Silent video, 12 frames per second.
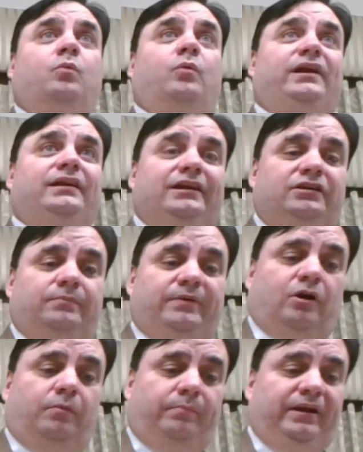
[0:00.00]
We need to
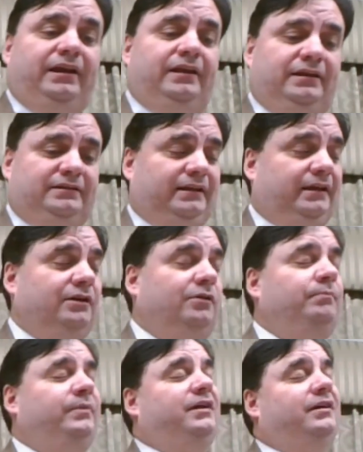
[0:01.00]
be obedient to
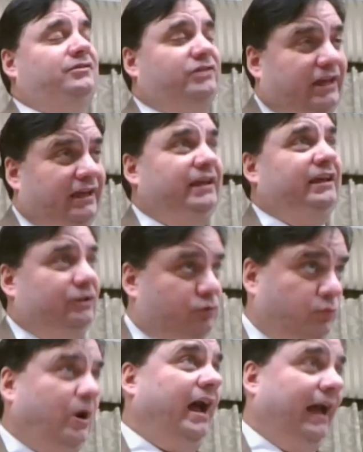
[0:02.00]
Him because He
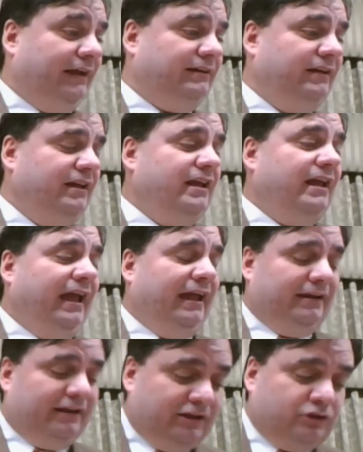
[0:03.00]
is right
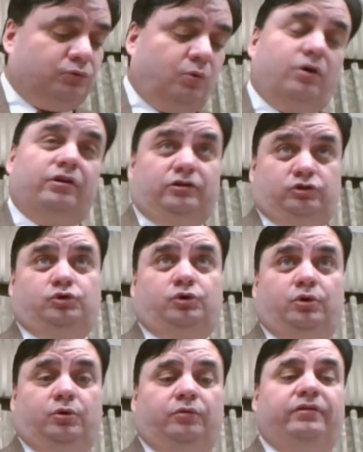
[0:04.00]
and His word is
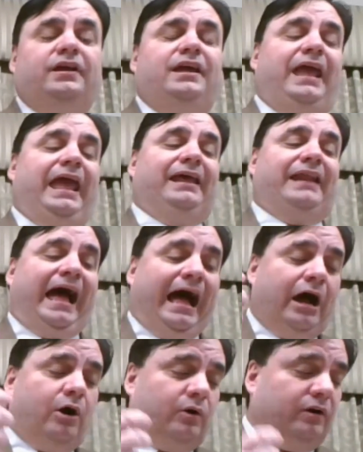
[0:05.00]
truth, and
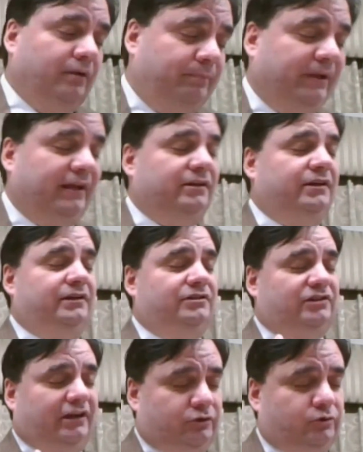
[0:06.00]
our
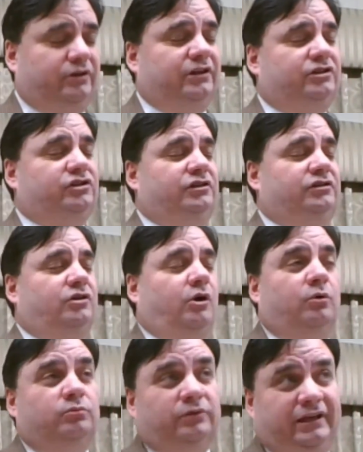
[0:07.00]
opinions and traditions
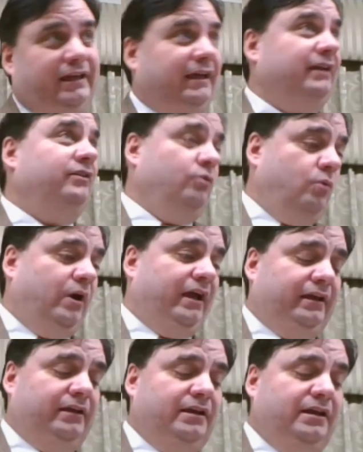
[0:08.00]
only get in the
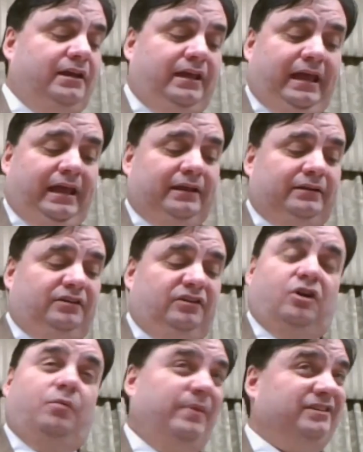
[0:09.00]
way and
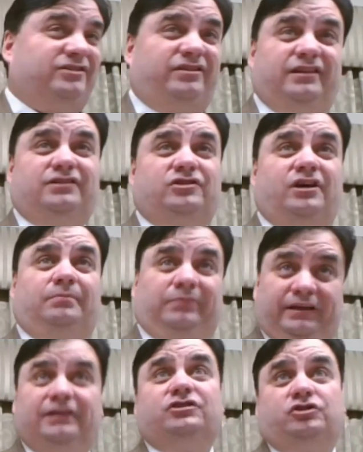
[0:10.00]
you know mess things up,
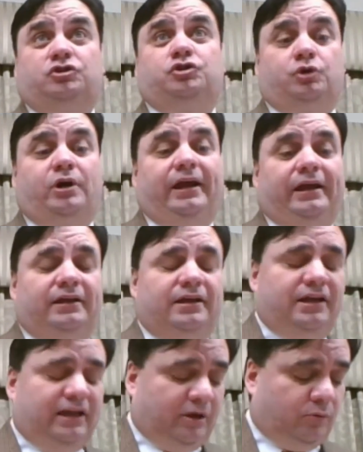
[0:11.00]
lead us astray,
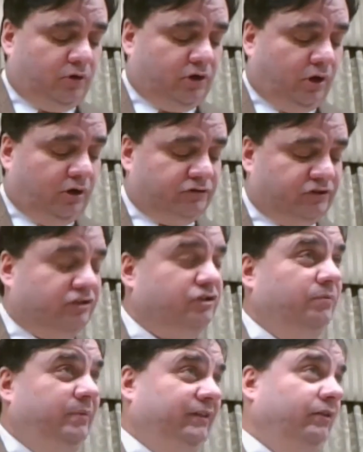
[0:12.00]
and will cause us
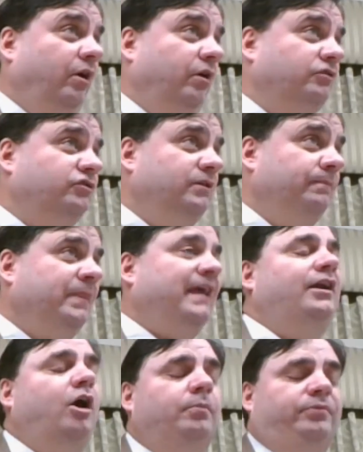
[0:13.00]
to be lost.
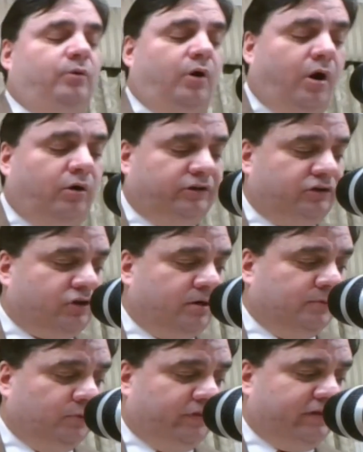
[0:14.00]
And I hope that we'll all
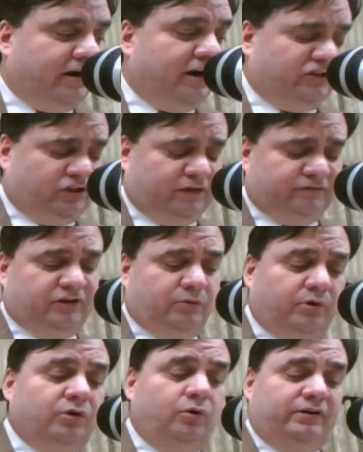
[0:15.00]
determine within ourselves
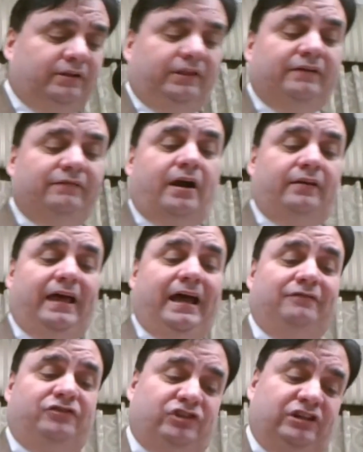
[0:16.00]
that we're going to live our
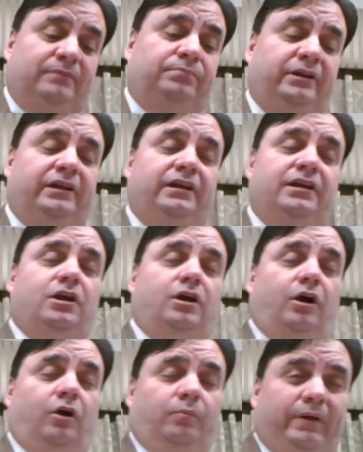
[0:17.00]
lives simply
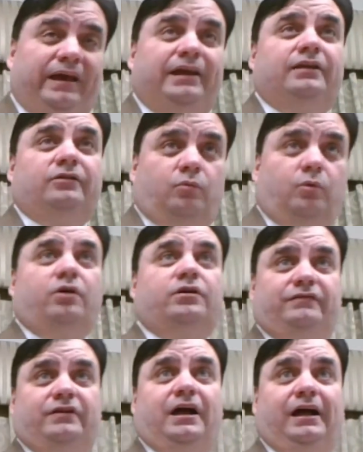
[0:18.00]
obeying the Word
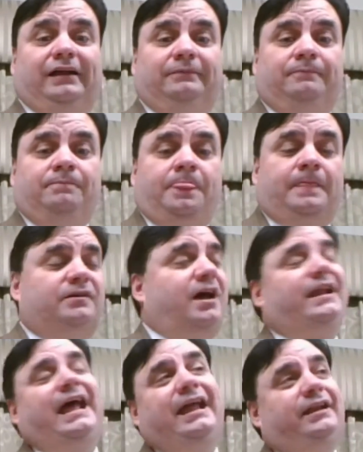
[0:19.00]
of God,
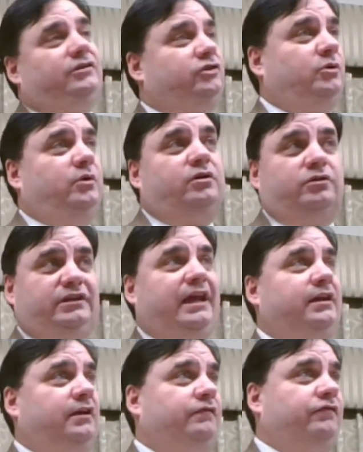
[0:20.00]
not adding to it or
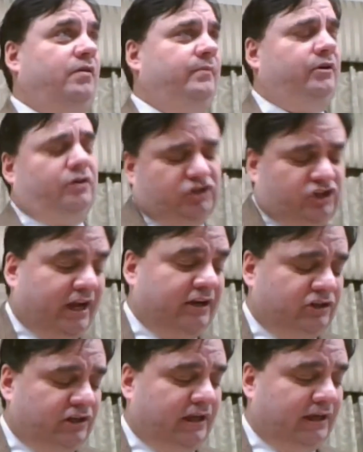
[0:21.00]
taking from it or
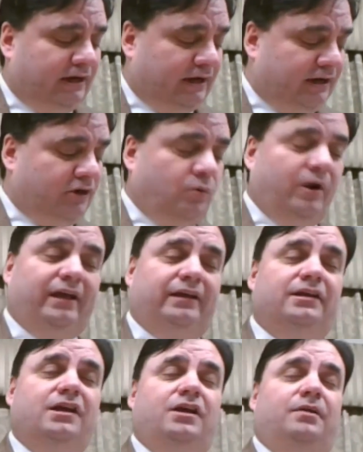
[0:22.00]
changing it in any
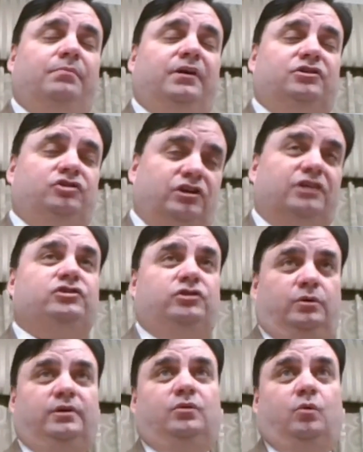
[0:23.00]
way, but just
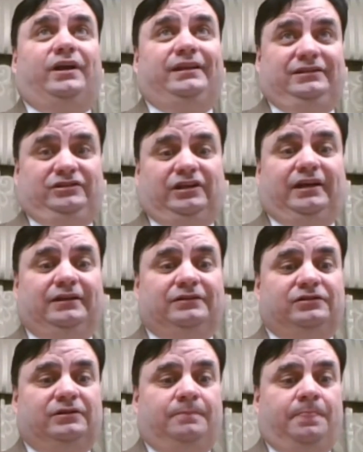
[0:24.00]
doing what He
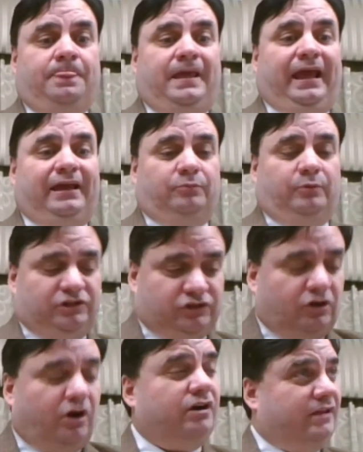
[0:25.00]
says. And we
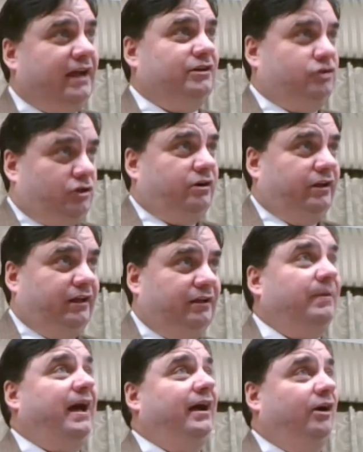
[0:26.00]
start that journey
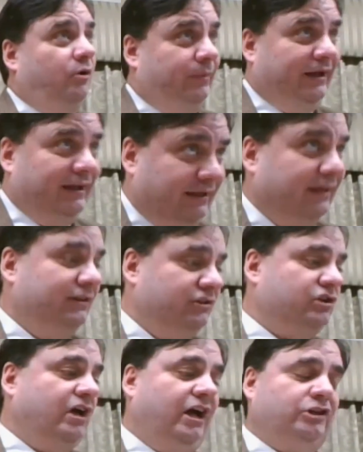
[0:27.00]
by obeying
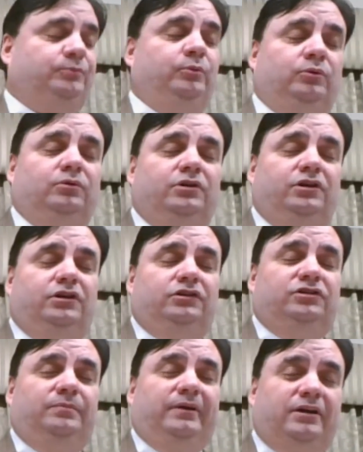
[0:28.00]
His gospel
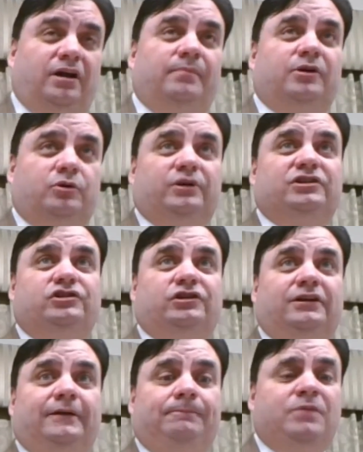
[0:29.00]
to become a
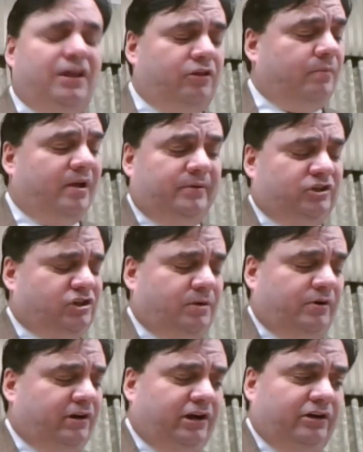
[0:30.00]
Christian. And there may be
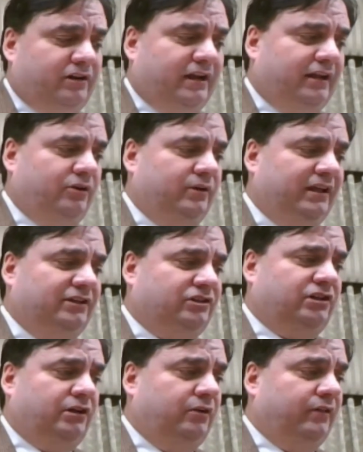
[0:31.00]
someone here today who
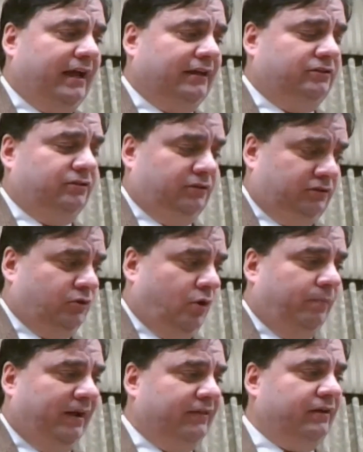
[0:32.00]
needs to do that, to, to
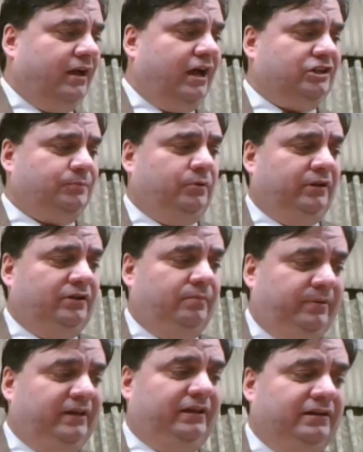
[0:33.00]
obey the gospel and to
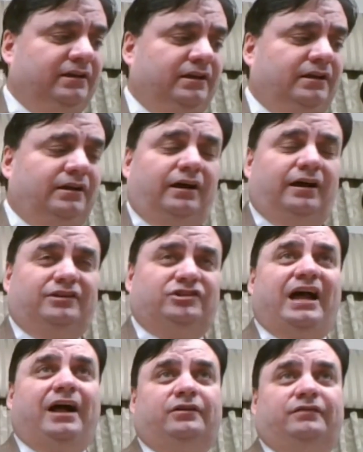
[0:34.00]
be a
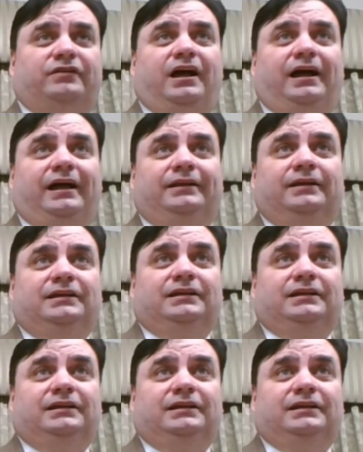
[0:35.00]
child of God